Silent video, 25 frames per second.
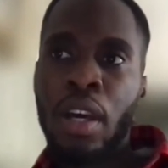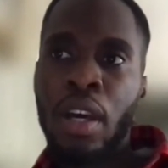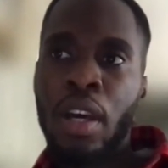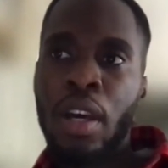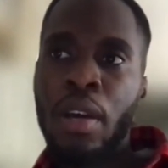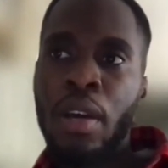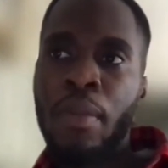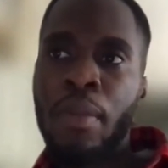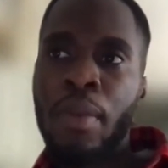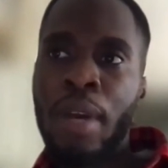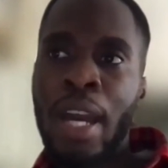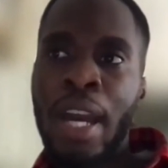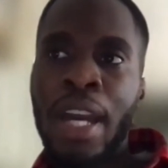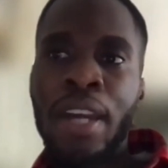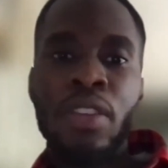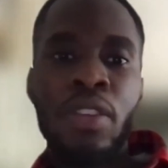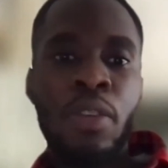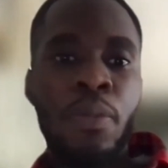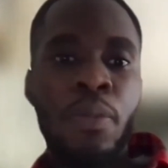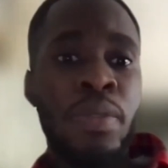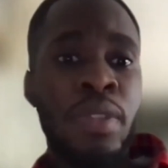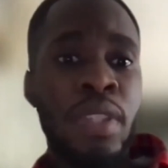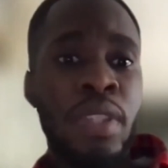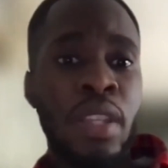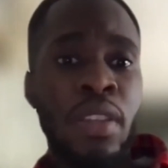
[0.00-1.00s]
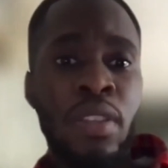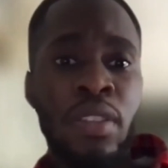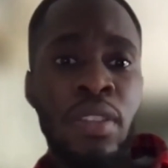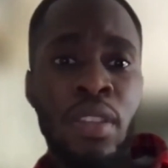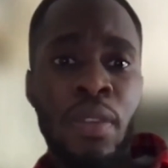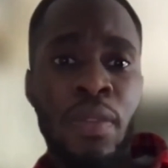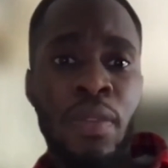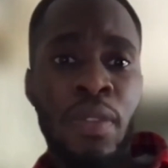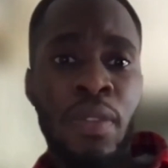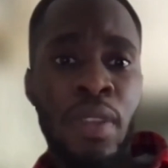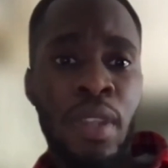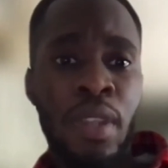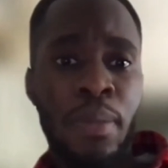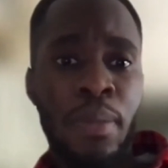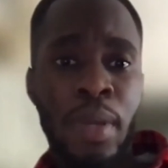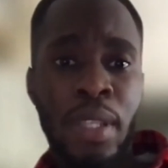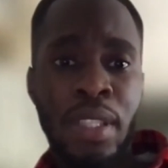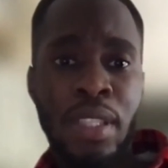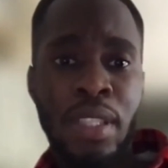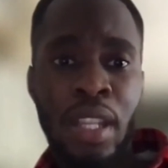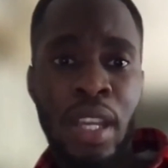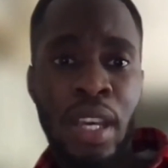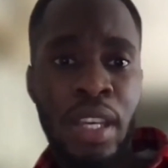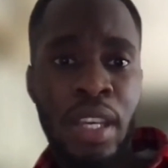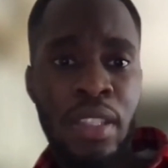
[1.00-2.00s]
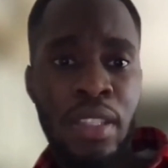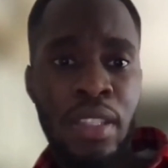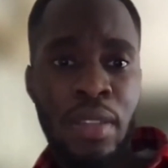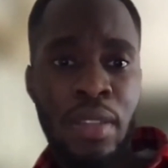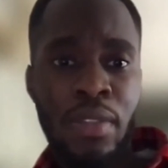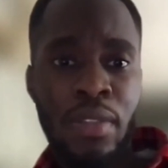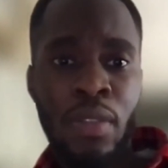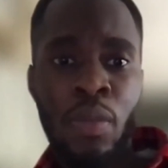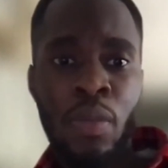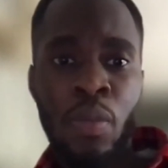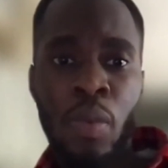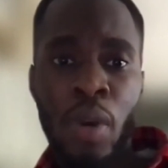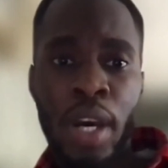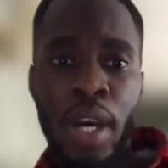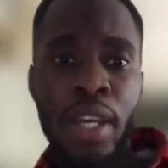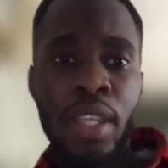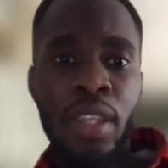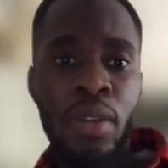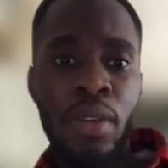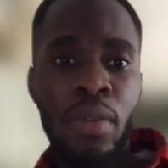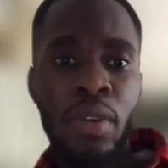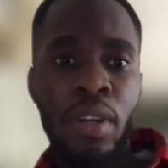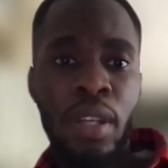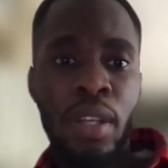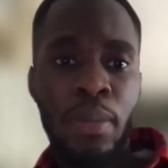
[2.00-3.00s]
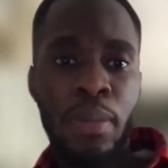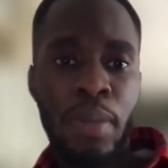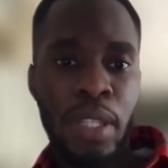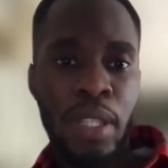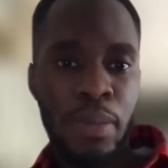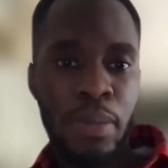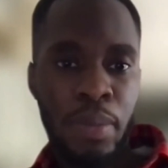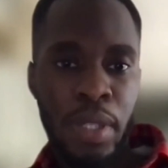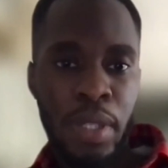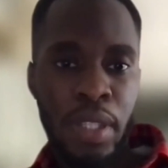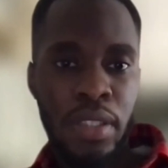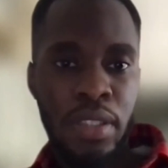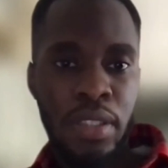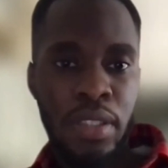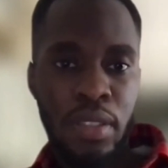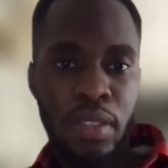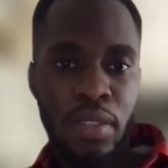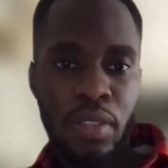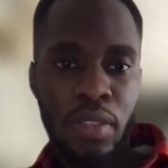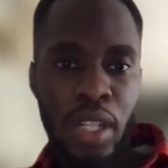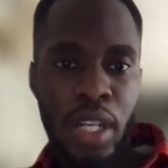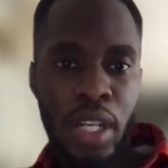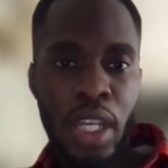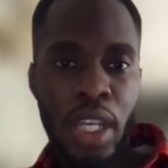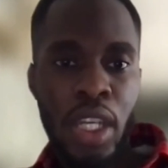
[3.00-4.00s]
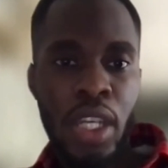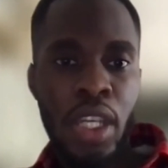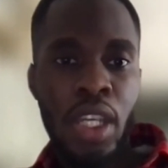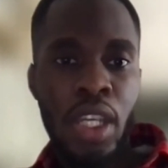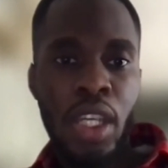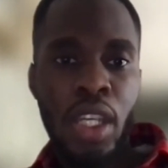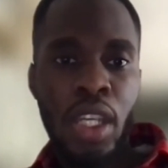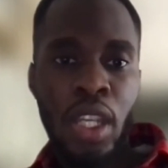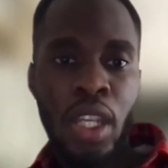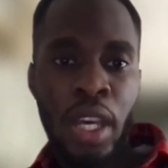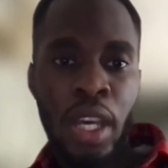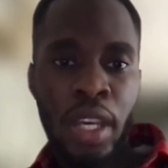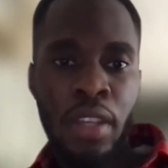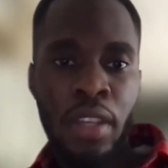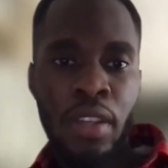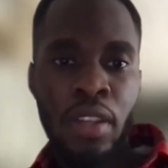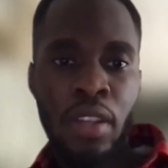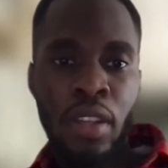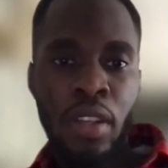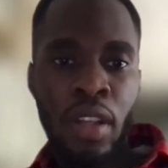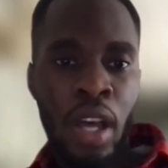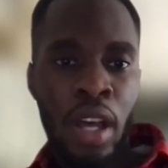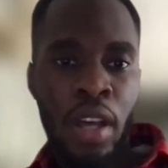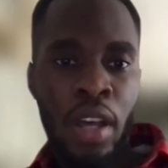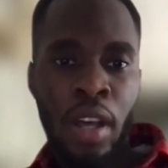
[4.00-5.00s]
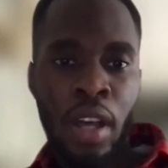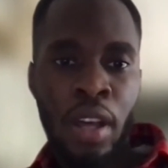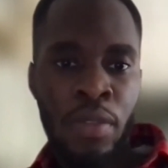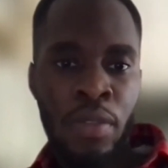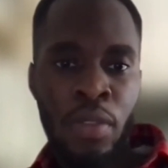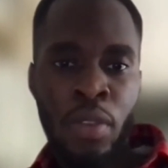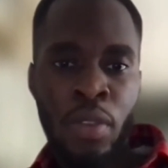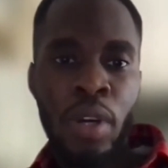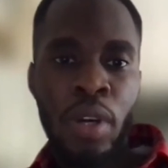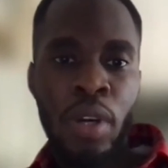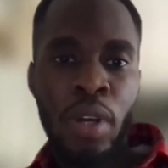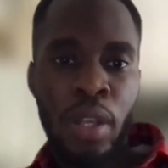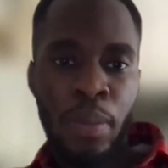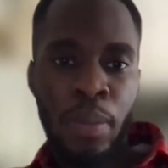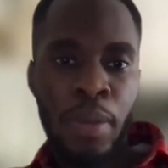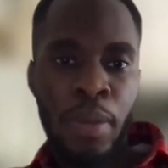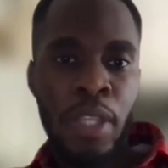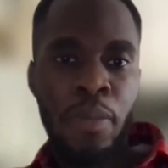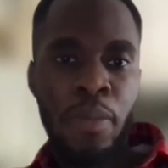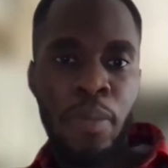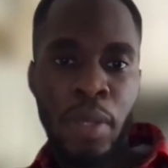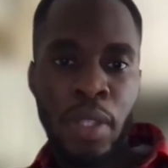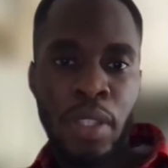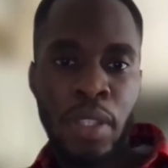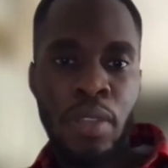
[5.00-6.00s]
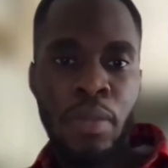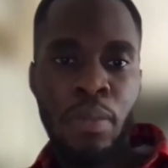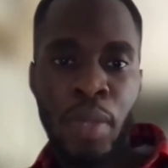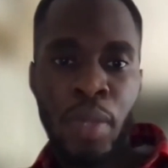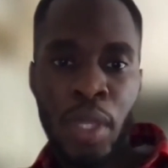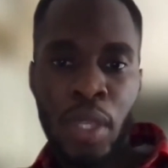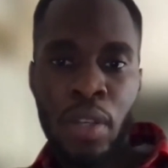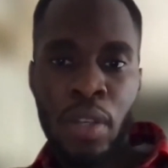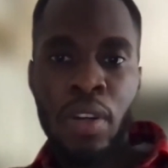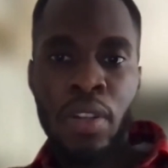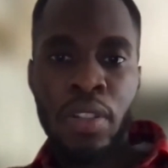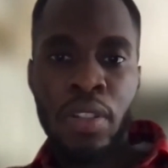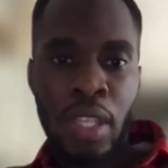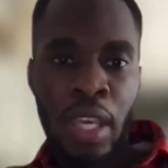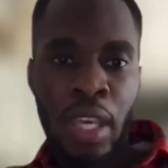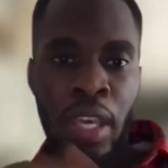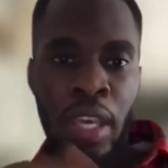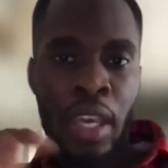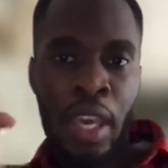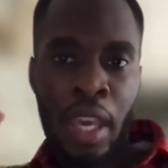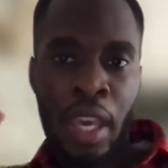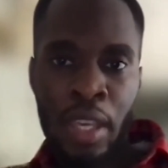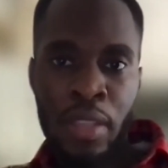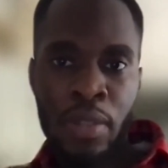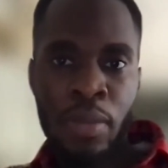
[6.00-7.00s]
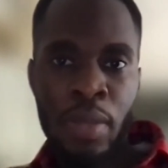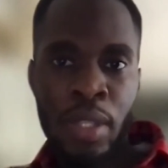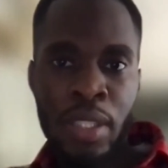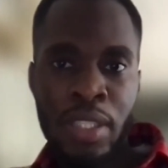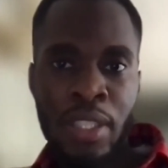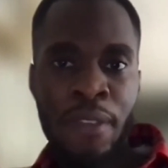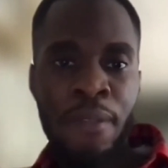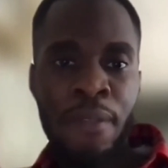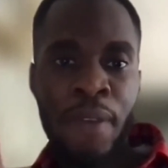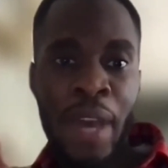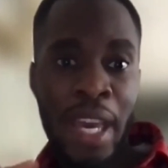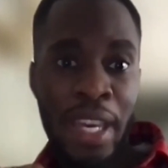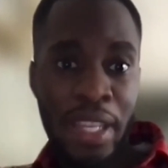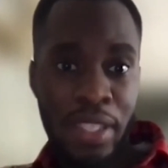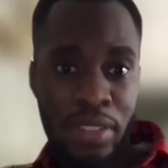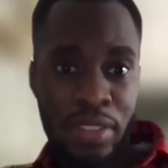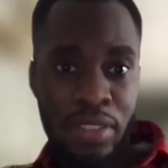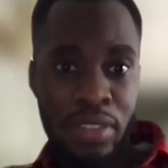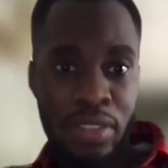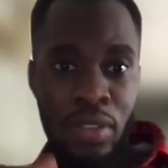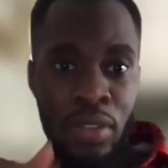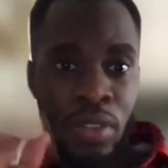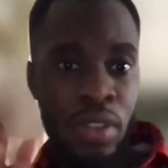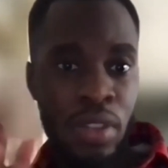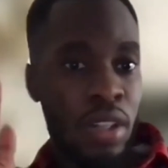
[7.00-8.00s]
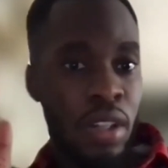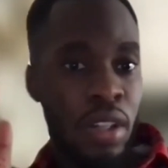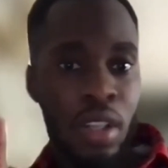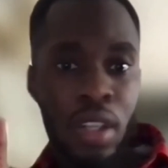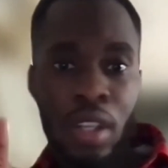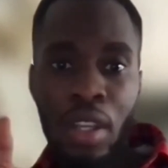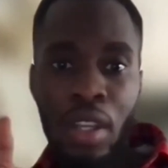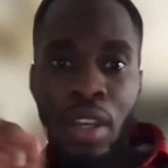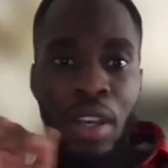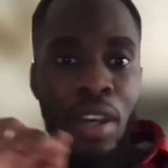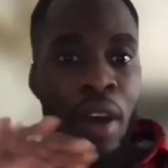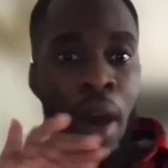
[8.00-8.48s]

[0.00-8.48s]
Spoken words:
and you present yourself in the best light in terms of why you are the best person, right? Like you are the best person because XYZ facts, not